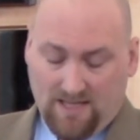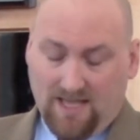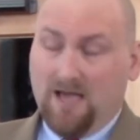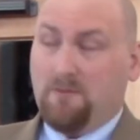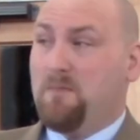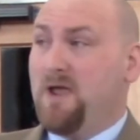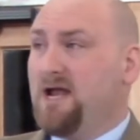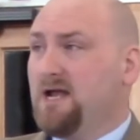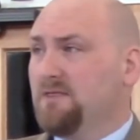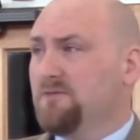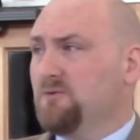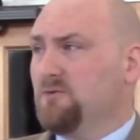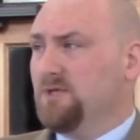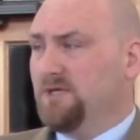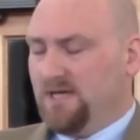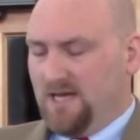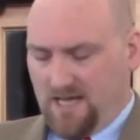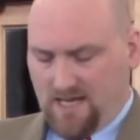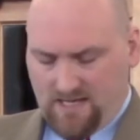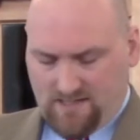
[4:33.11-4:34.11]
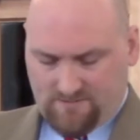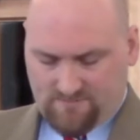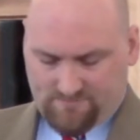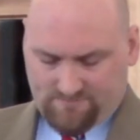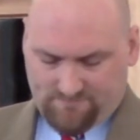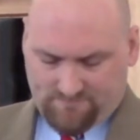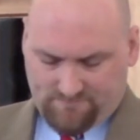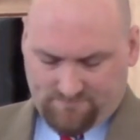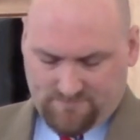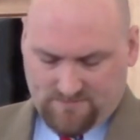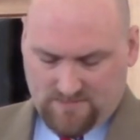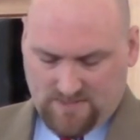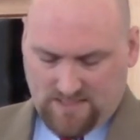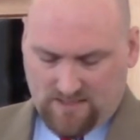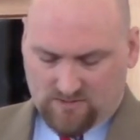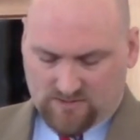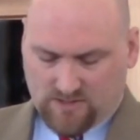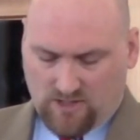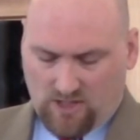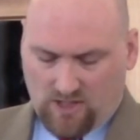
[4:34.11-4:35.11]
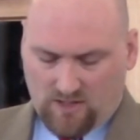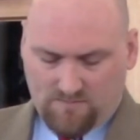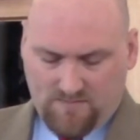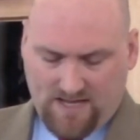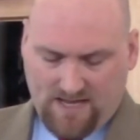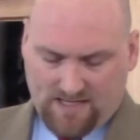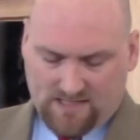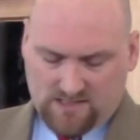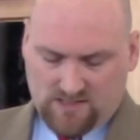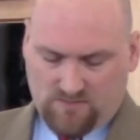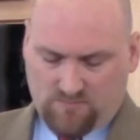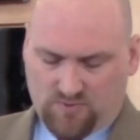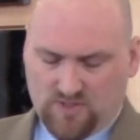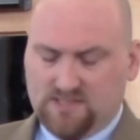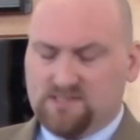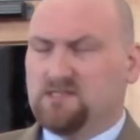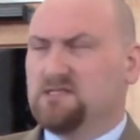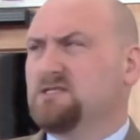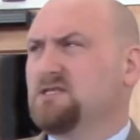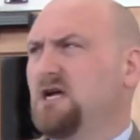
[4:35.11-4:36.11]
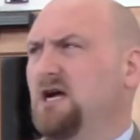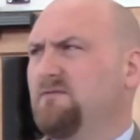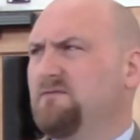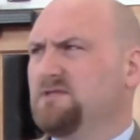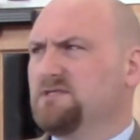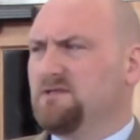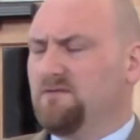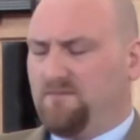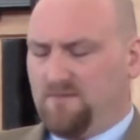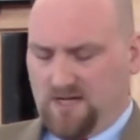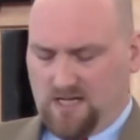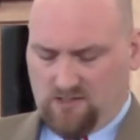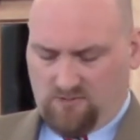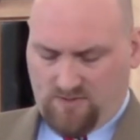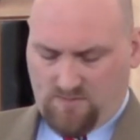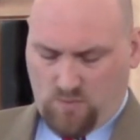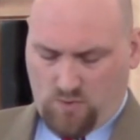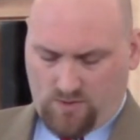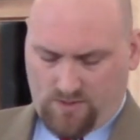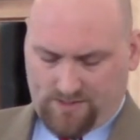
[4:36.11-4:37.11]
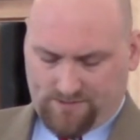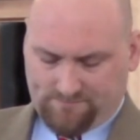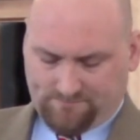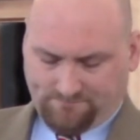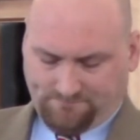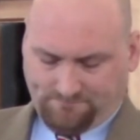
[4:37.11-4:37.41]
I made it through the day, and I was called back into the president's office the following morning.